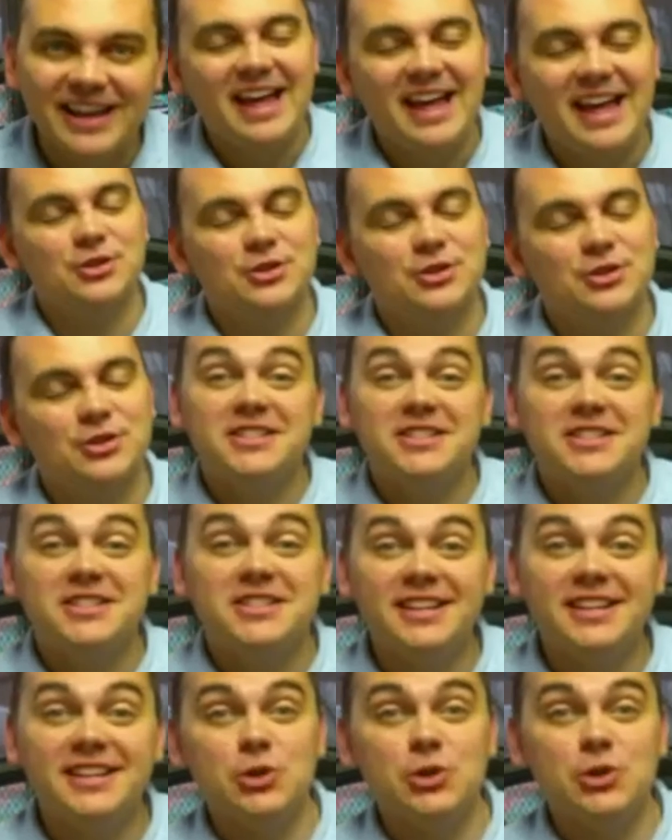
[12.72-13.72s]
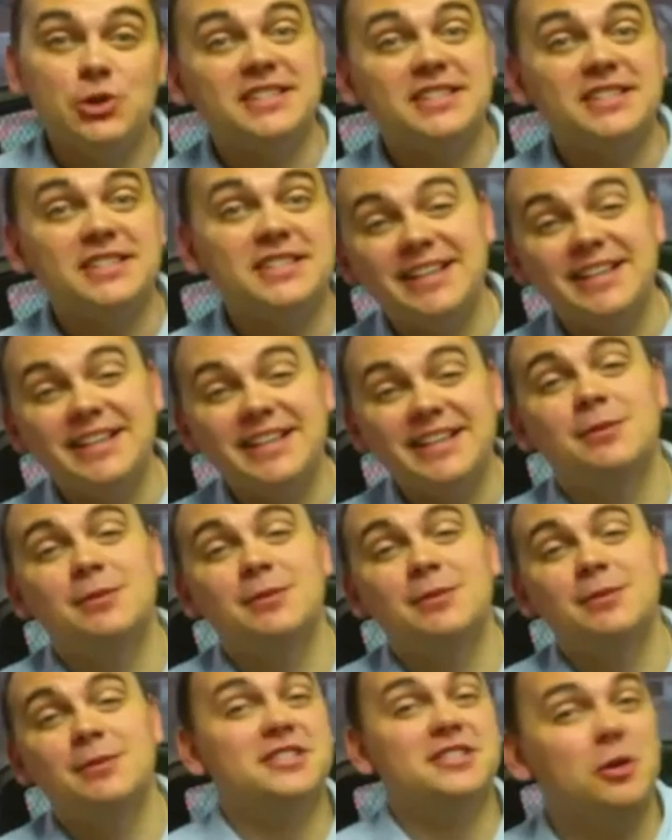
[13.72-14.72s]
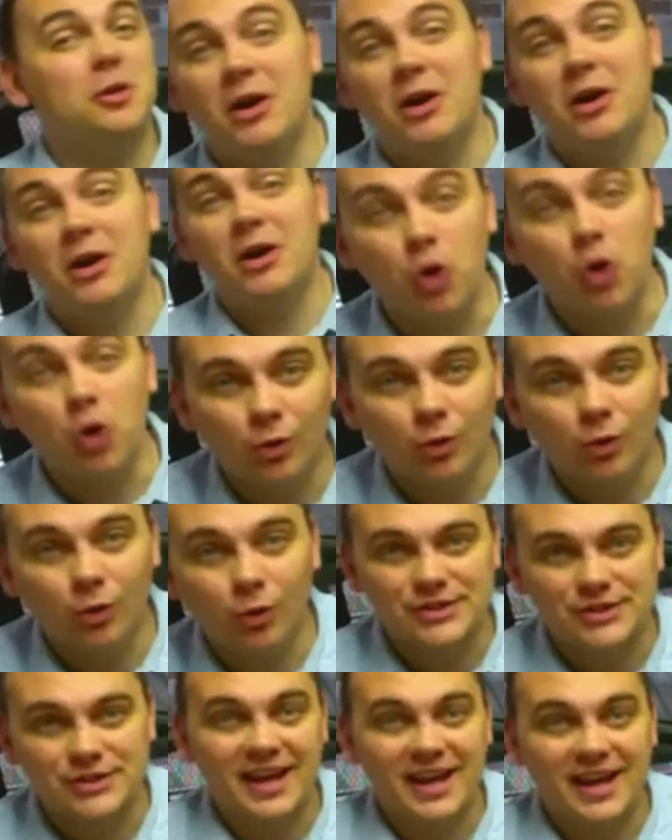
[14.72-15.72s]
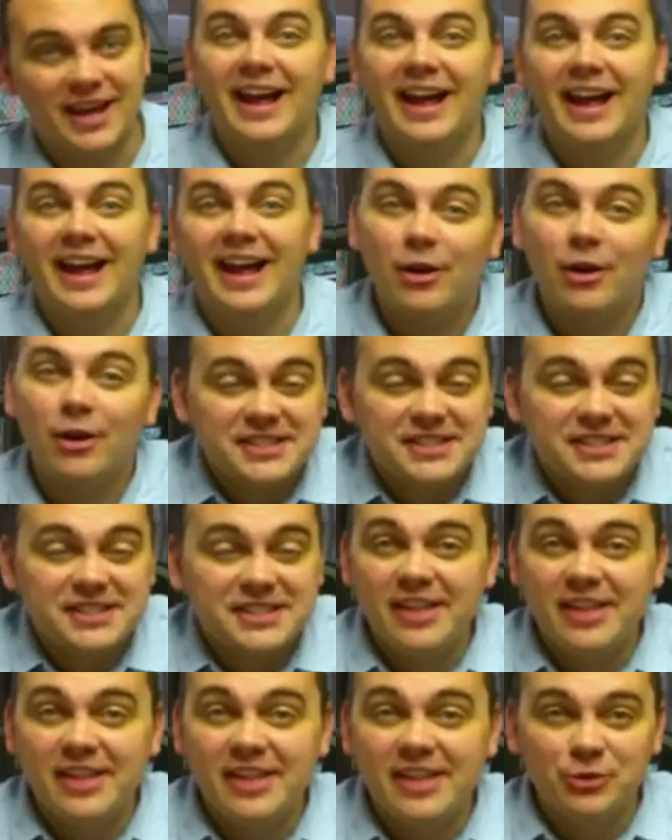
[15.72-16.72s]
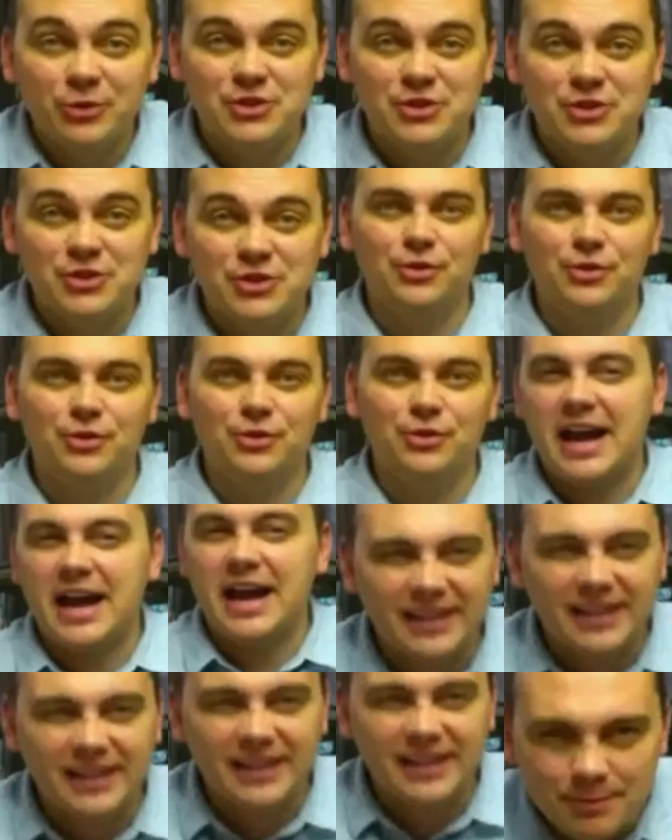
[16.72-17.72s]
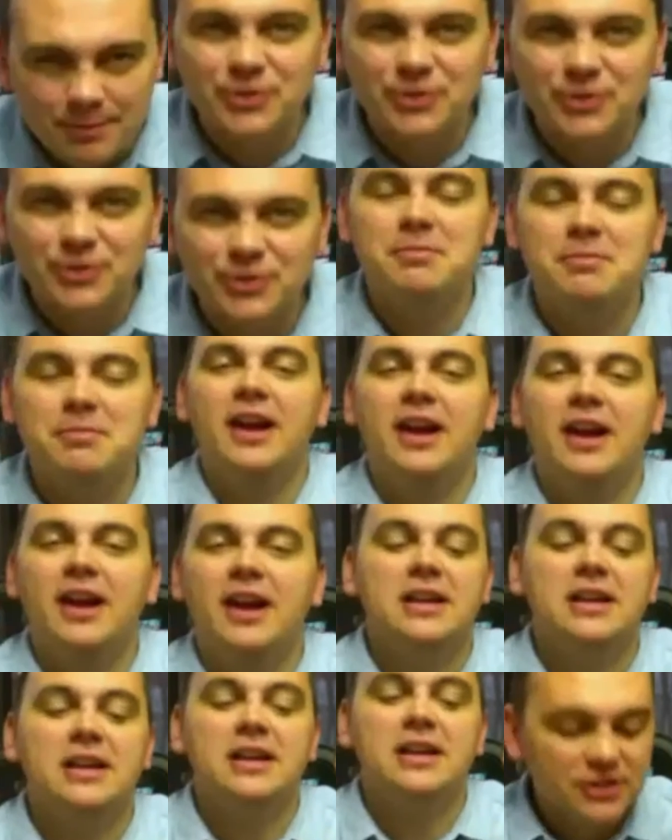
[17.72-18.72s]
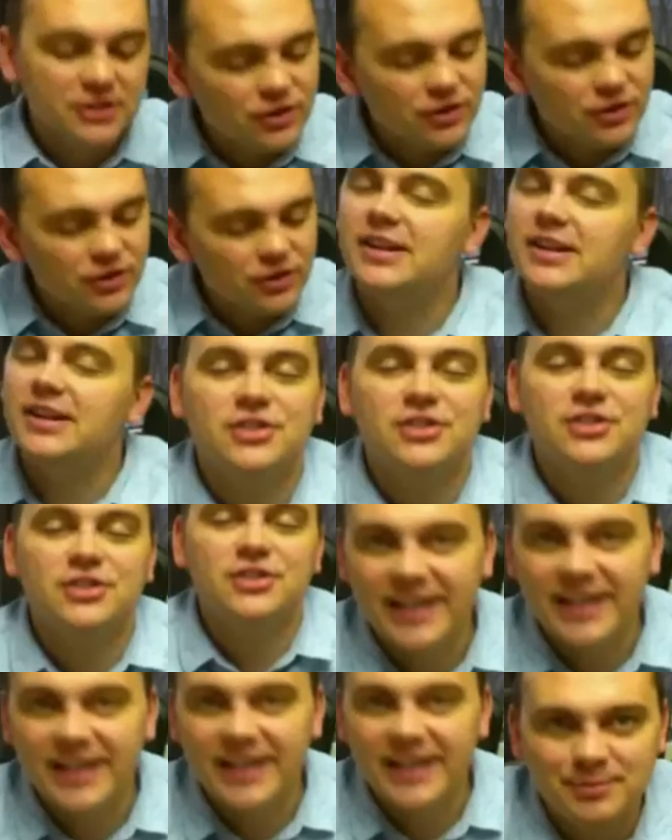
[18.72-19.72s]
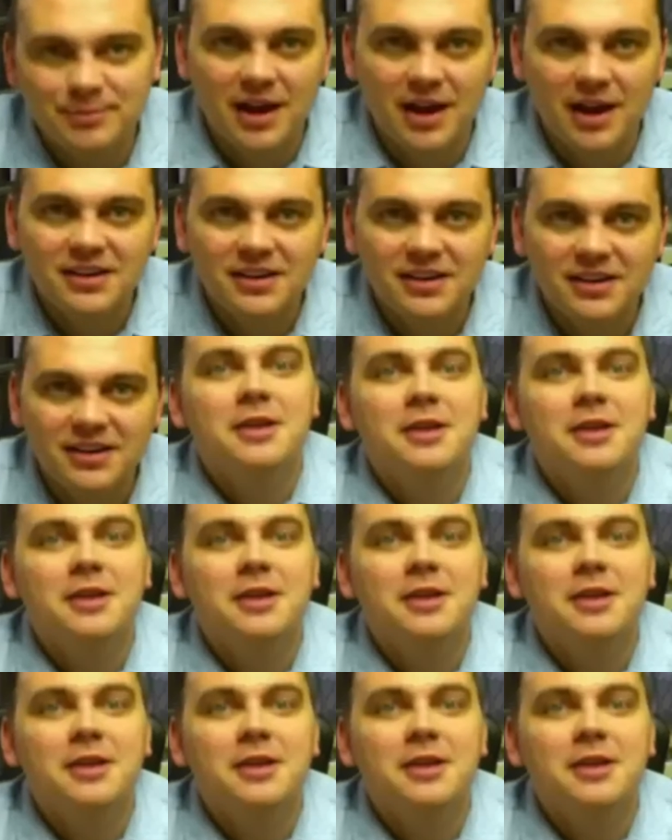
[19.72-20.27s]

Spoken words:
And so let's get into it. Today's subject is all about goals, okay? How to set those goals, how to keep those in mind so that you can actually get them done.